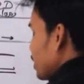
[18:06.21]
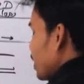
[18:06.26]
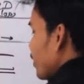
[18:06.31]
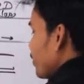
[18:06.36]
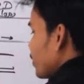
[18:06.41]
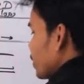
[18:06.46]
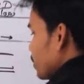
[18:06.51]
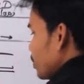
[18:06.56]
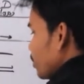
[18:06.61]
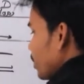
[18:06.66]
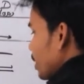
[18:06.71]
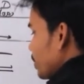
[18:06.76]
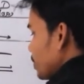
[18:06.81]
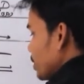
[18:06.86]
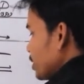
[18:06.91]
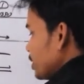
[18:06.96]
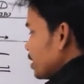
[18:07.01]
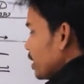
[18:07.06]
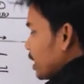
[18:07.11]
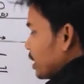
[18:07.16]
after by
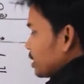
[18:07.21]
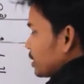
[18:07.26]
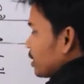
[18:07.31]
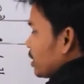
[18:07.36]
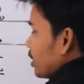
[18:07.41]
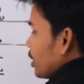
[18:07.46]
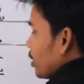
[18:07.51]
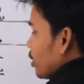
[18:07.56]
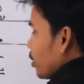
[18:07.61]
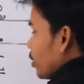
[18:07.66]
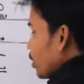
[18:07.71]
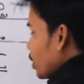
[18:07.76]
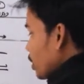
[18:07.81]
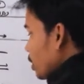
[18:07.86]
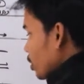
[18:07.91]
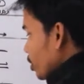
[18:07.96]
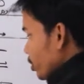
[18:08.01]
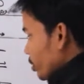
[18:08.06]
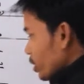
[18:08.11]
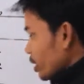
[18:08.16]
PCRs
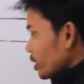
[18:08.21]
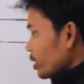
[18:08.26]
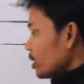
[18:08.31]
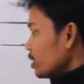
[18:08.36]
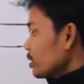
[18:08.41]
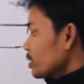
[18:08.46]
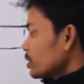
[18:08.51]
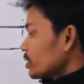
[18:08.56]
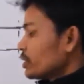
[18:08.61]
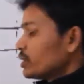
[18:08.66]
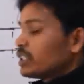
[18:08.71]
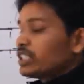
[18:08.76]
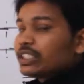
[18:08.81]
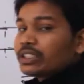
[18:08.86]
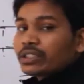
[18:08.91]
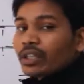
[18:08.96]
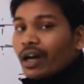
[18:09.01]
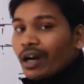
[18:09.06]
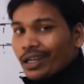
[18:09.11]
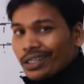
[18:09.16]
run
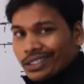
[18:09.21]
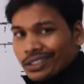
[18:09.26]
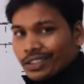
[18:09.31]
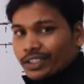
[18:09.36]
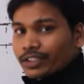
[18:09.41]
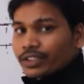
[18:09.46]
this on